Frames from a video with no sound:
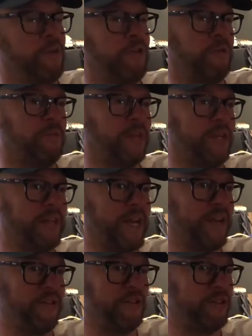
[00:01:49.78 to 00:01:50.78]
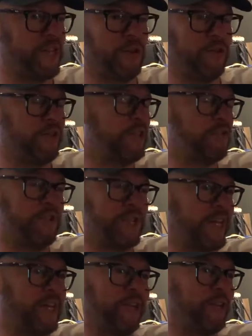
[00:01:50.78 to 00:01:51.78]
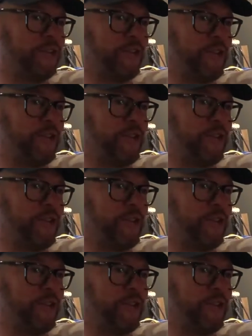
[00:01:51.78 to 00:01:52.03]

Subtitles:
with them that in the end they just said, look, this is ridiculous.